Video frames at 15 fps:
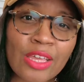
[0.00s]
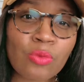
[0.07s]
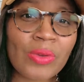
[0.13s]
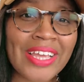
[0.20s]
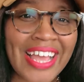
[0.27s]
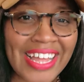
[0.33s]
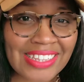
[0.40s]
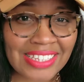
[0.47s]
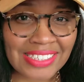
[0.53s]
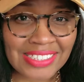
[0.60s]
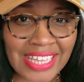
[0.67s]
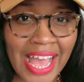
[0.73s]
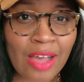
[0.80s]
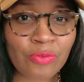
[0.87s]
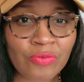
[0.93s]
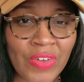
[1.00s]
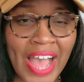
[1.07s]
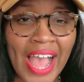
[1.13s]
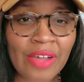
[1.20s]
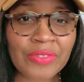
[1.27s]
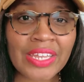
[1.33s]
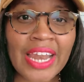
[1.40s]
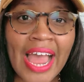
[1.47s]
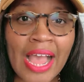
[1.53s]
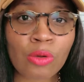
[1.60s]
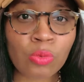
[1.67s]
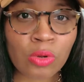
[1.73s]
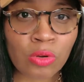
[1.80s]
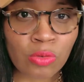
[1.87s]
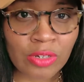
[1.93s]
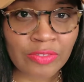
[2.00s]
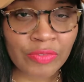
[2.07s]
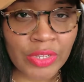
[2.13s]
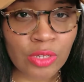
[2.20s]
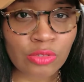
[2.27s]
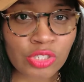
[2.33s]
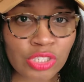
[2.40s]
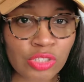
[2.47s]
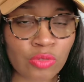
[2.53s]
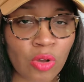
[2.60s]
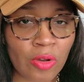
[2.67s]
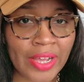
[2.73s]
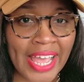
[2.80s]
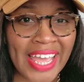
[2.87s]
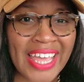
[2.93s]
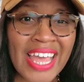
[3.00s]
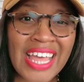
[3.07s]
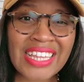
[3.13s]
We got the top 5 that I will reveal to you, okay?